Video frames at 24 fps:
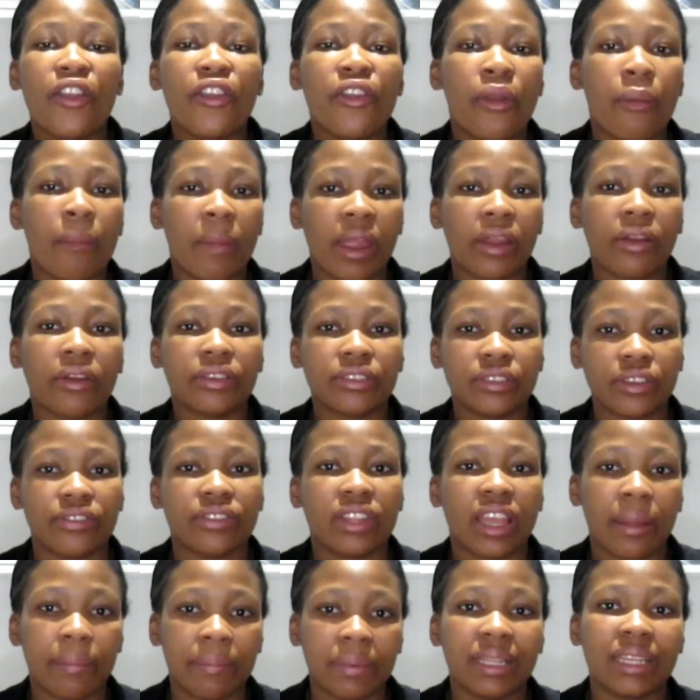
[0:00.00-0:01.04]
your
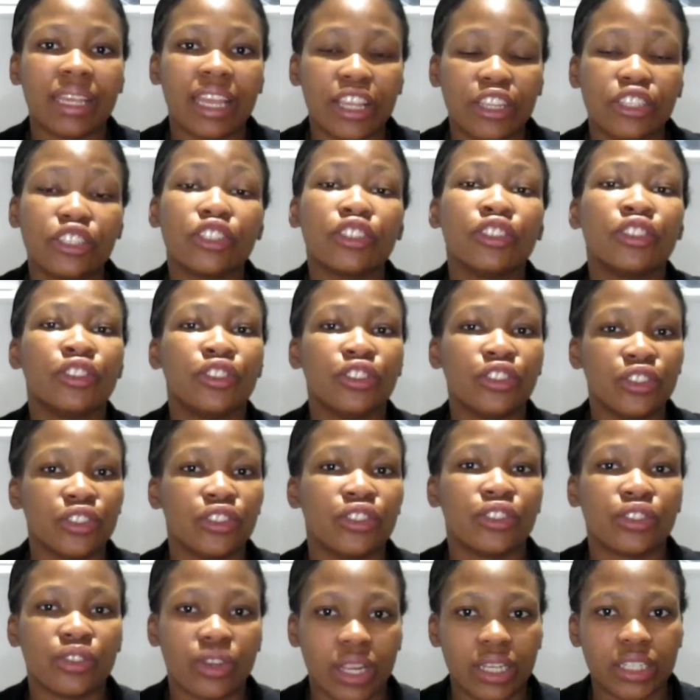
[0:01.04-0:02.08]
Microsoft application
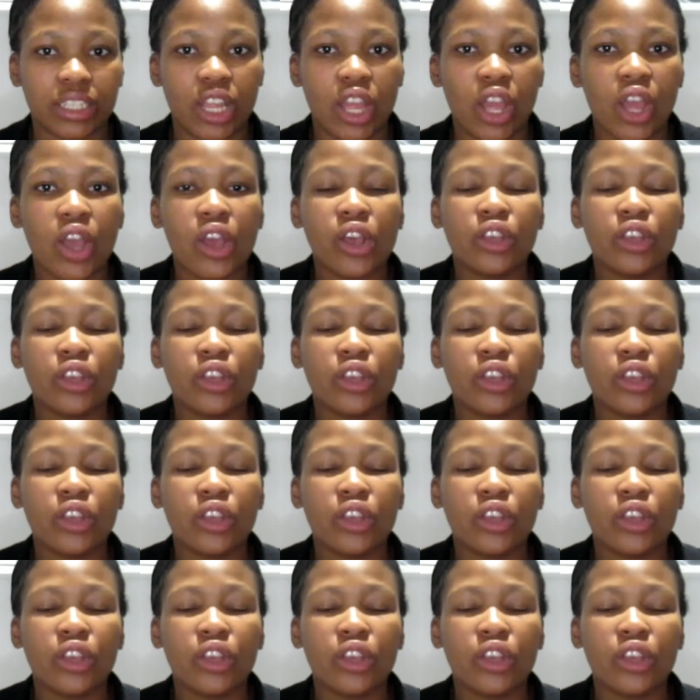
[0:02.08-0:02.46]
use, right?